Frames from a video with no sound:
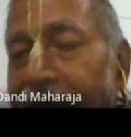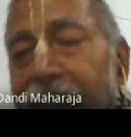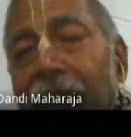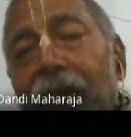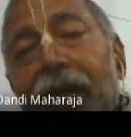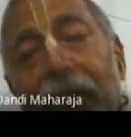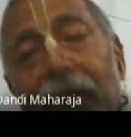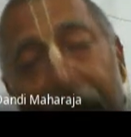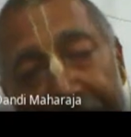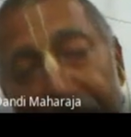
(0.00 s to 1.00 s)
is these
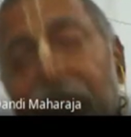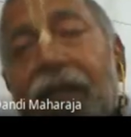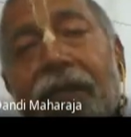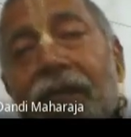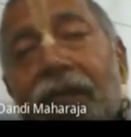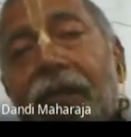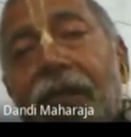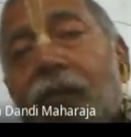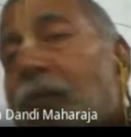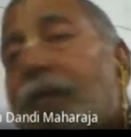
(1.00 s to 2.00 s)
things, which are
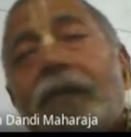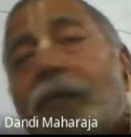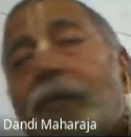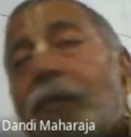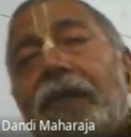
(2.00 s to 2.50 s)
spiritual.